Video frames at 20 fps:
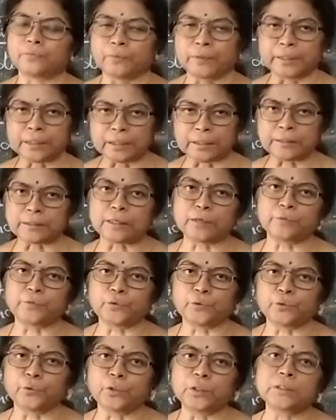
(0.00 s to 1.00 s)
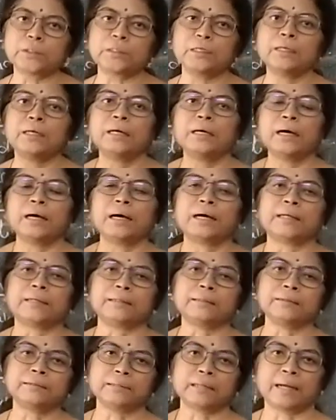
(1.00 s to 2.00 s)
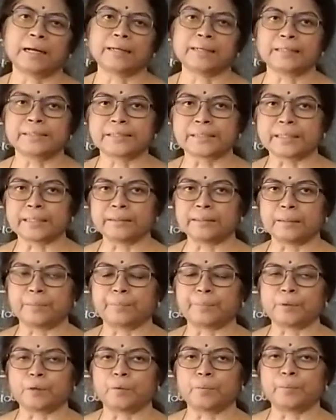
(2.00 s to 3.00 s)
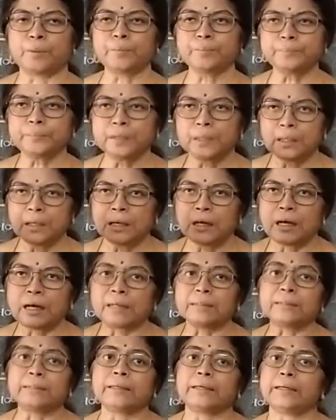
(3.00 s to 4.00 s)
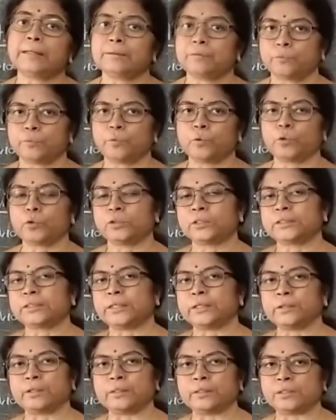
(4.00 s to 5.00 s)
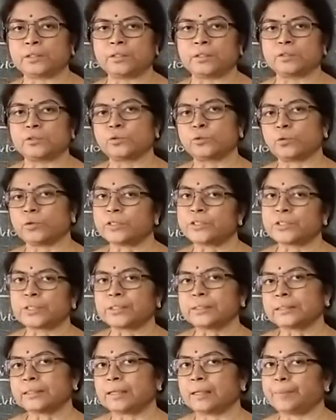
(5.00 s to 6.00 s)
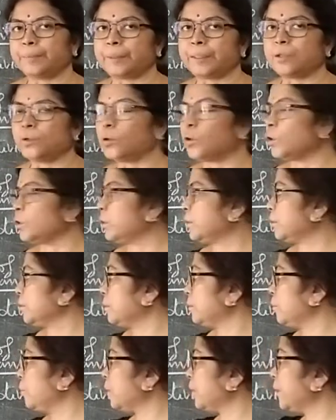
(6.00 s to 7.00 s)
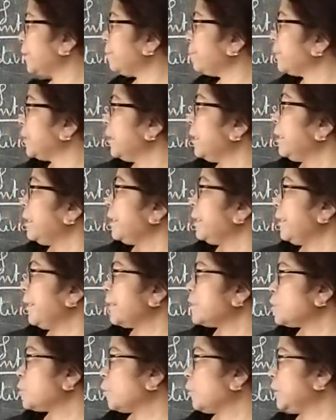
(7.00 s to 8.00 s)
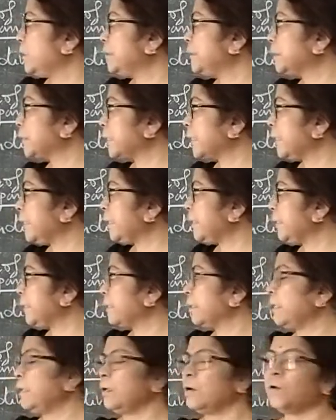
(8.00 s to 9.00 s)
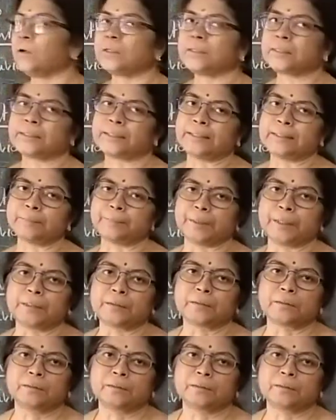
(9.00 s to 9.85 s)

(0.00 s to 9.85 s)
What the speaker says: an interviewer and understand the problem, and their own solution can be got. Okay. Next one is clinical or treatment.